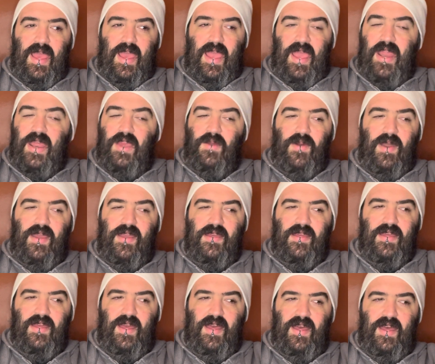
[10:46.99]
Anyway,
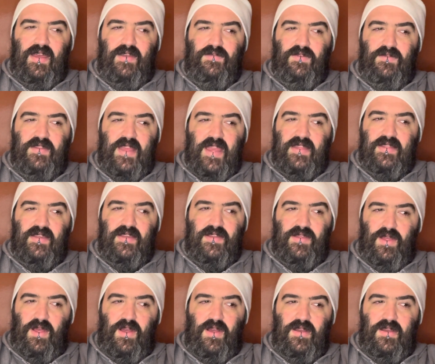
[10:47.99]
if you've stayed this
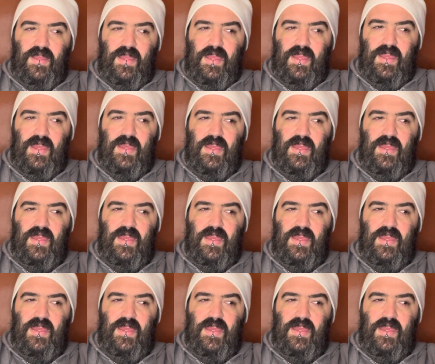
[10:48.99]
long,